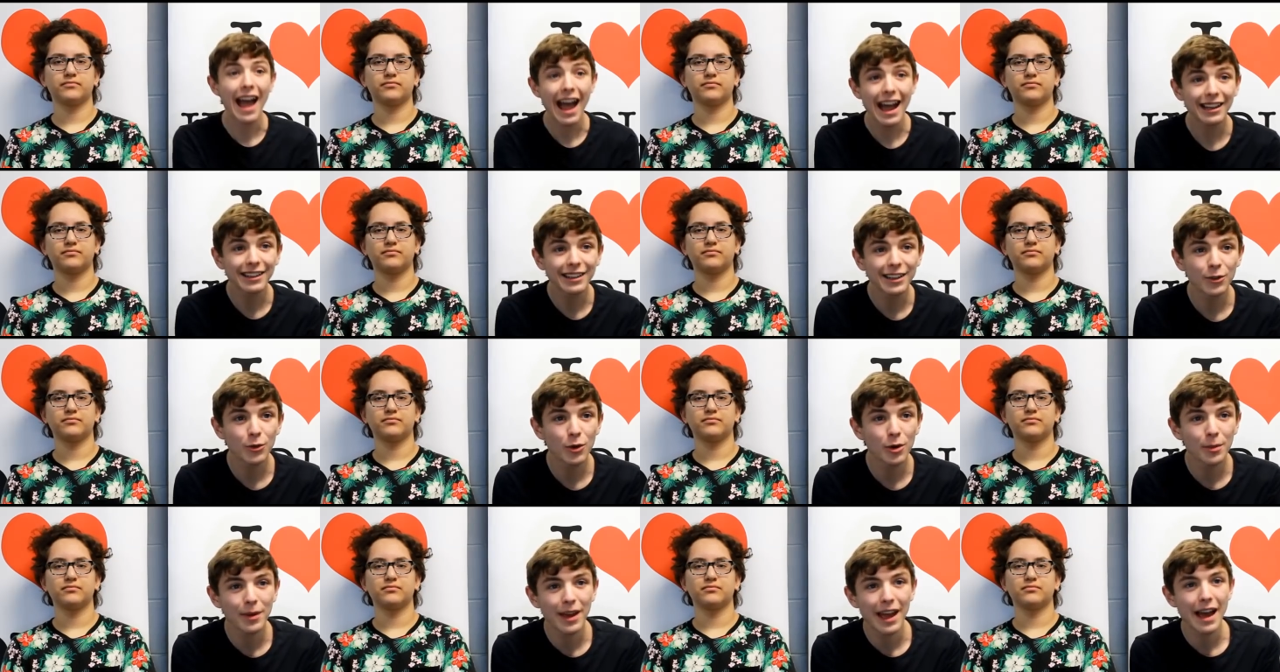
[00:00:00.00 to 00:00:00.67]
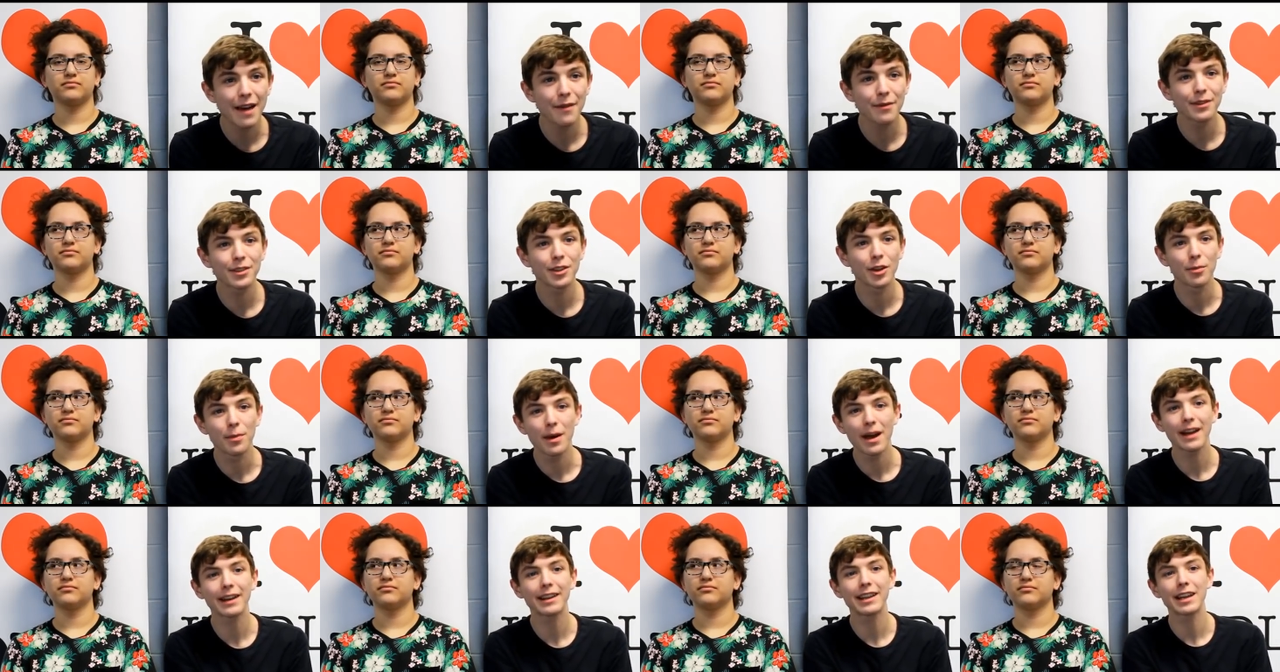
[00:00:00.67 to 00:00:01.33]
Speaker 1: Hadley will be having their
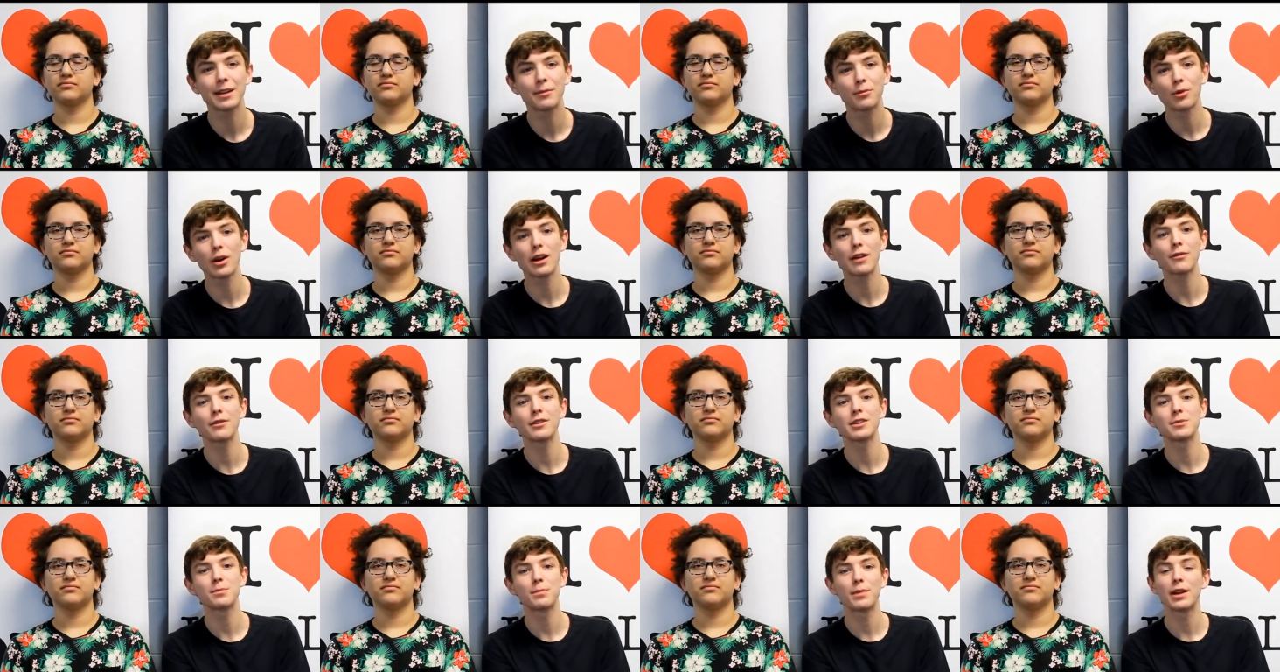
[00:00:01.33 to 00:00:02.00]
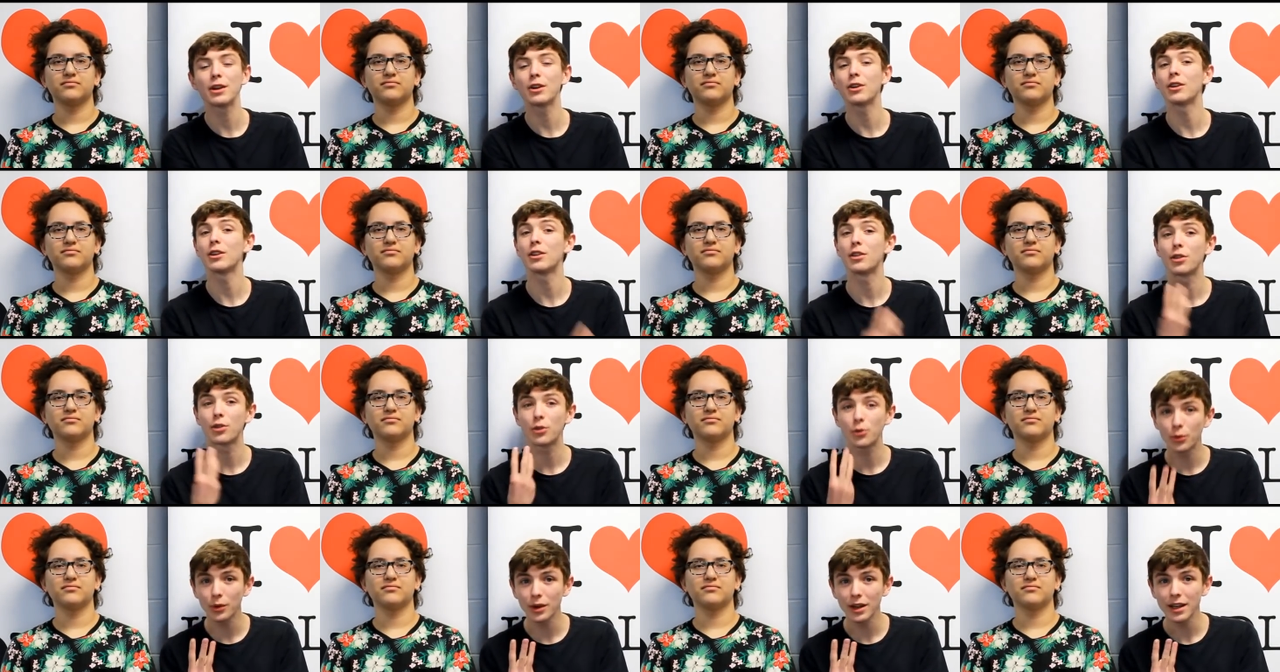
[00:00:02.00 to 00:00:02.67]
pancake breakfast, period
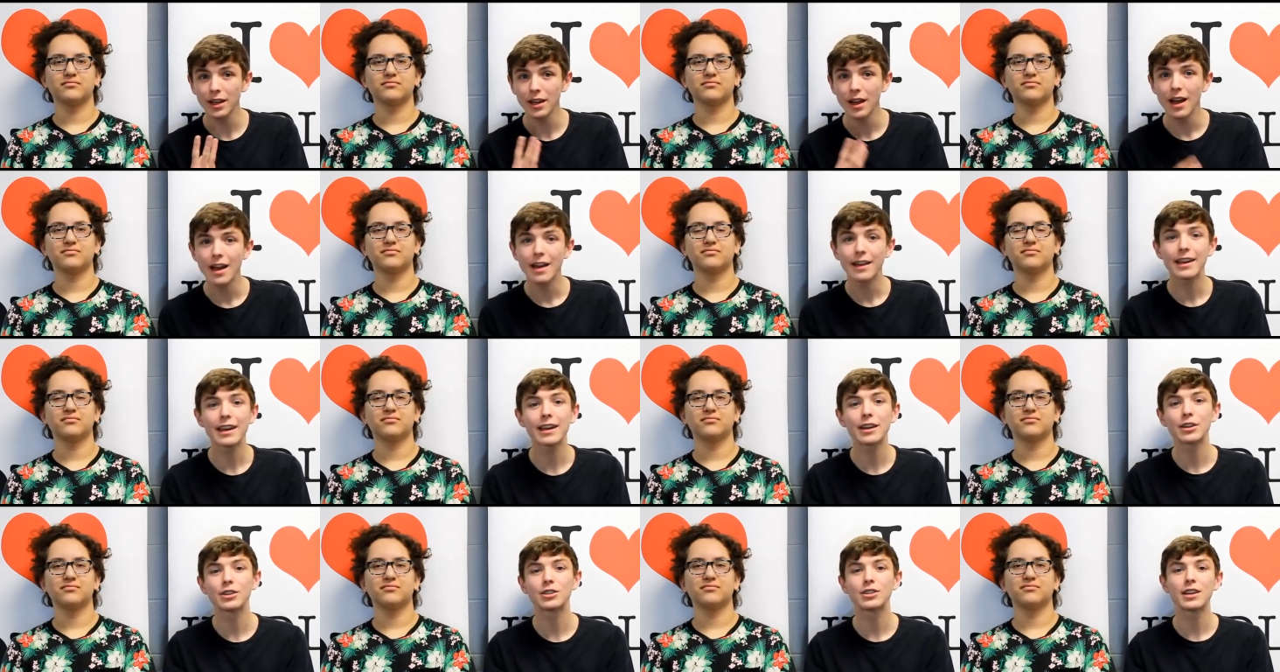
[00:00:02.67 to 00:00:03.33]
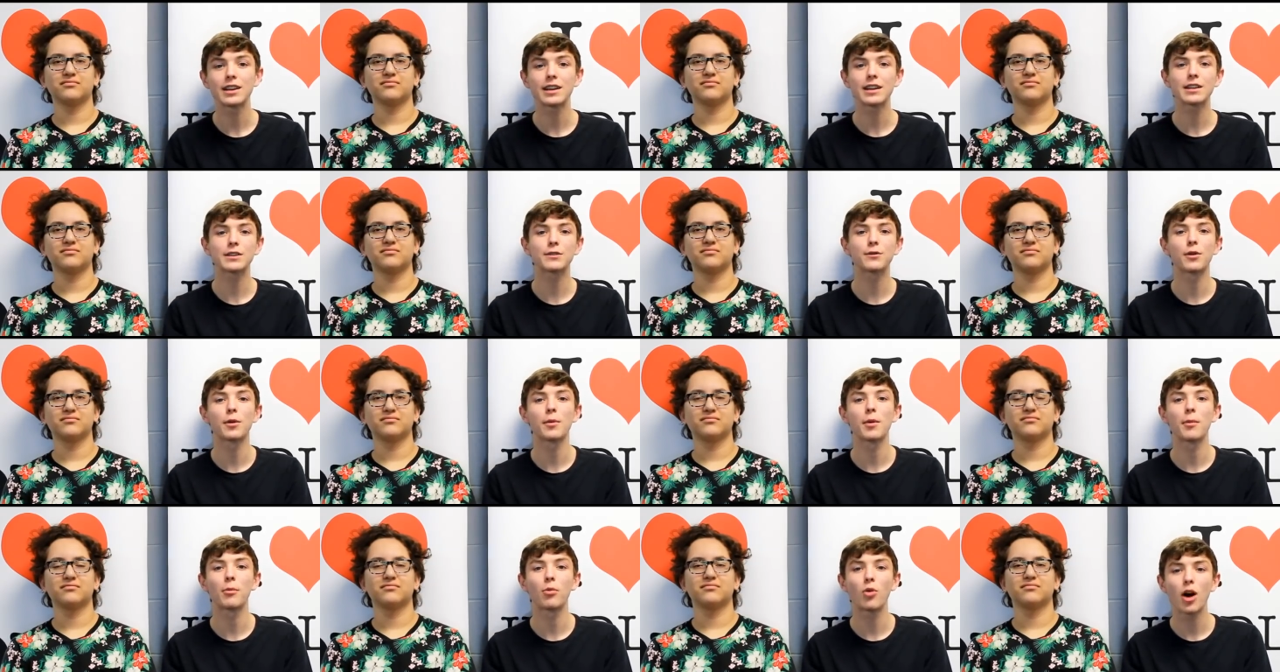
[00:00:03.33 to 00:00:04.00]
three. Get your tickets
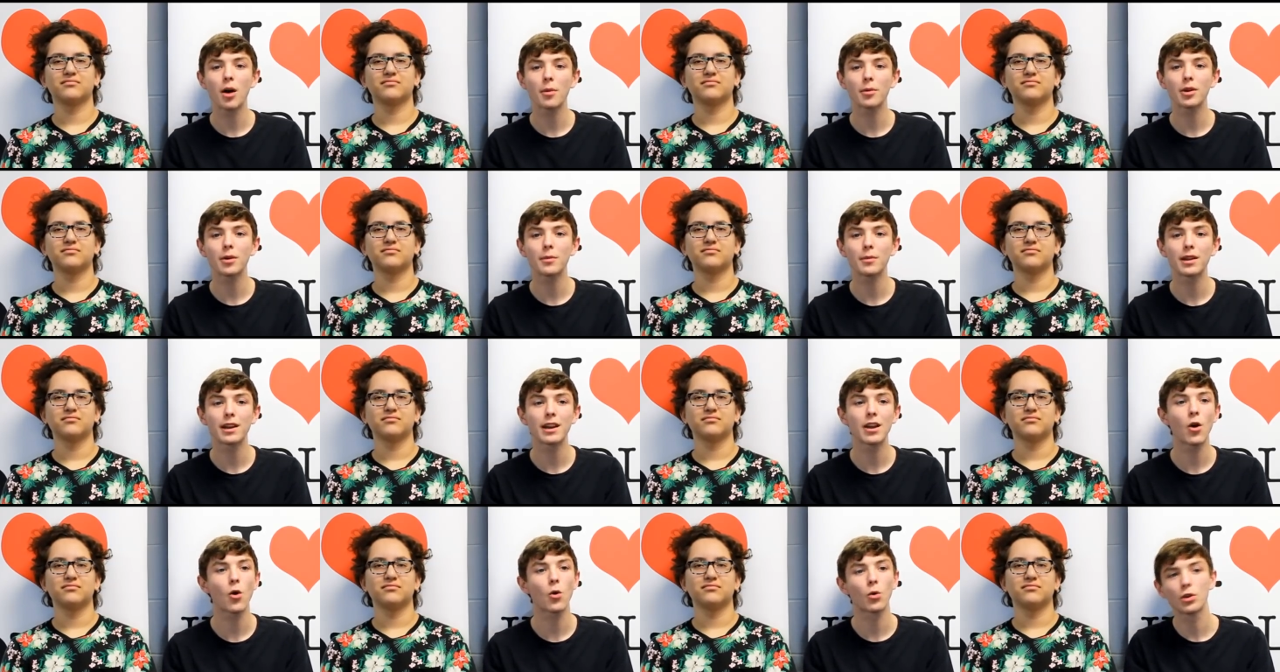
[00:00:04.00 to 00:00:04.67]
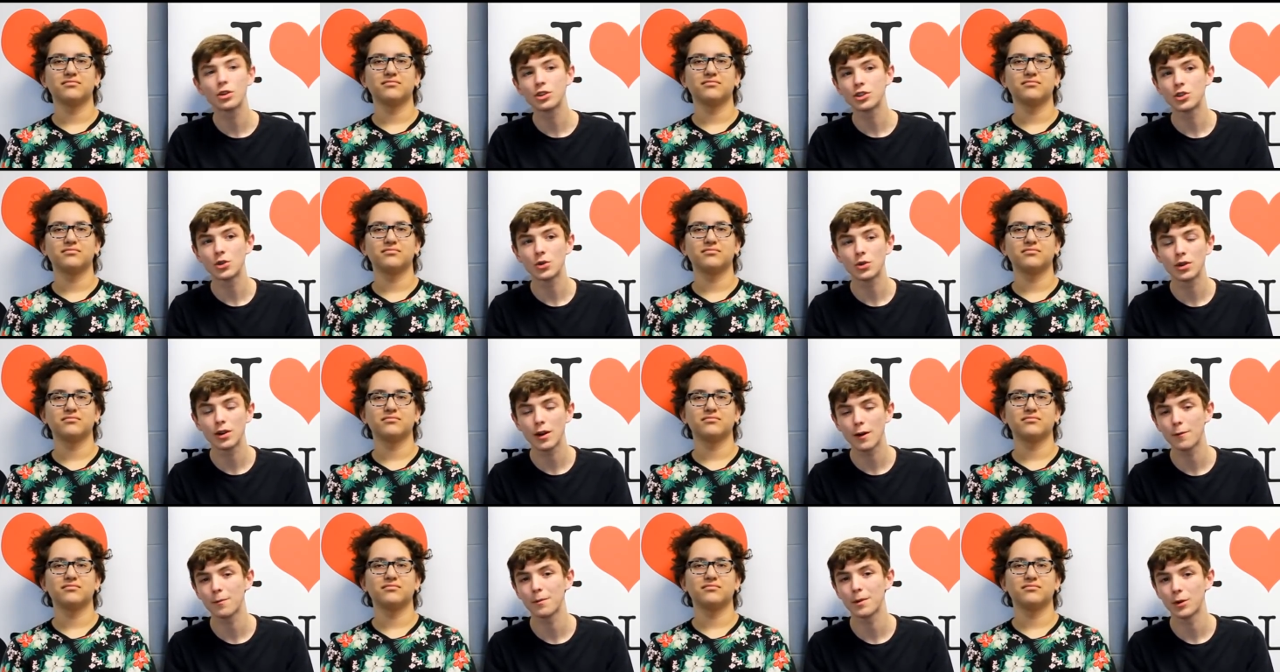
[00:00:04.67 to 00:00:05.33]
from a prom committee or student
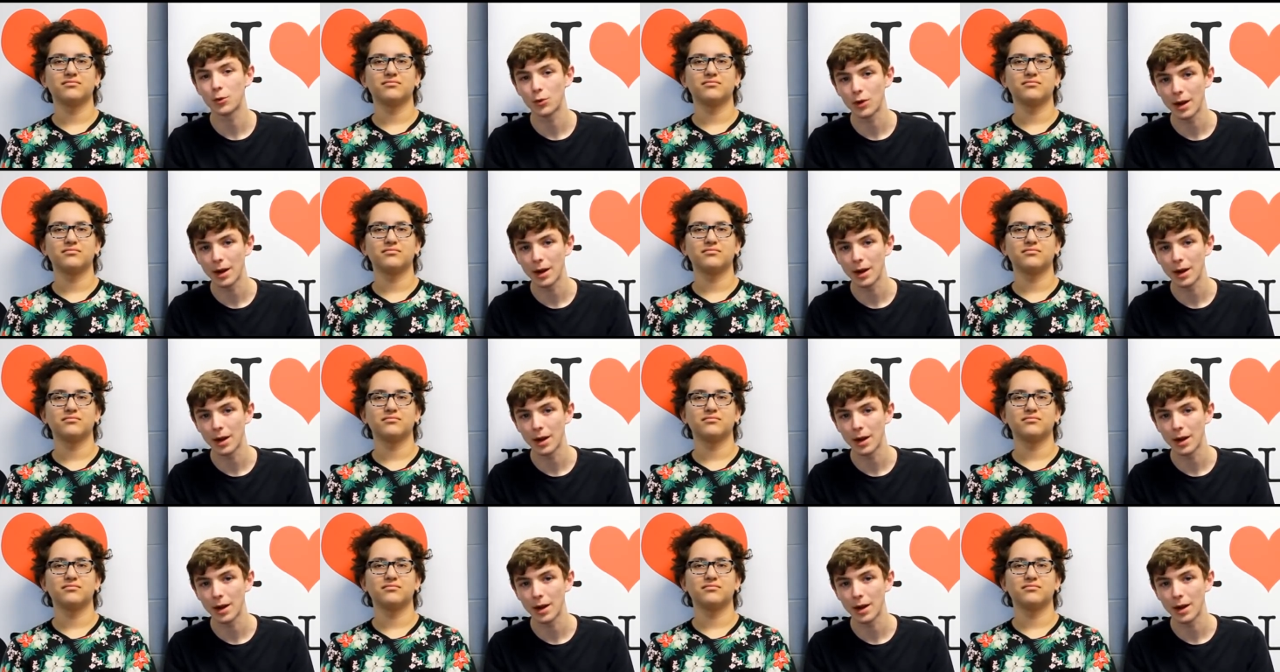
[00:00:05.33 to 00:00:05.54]
government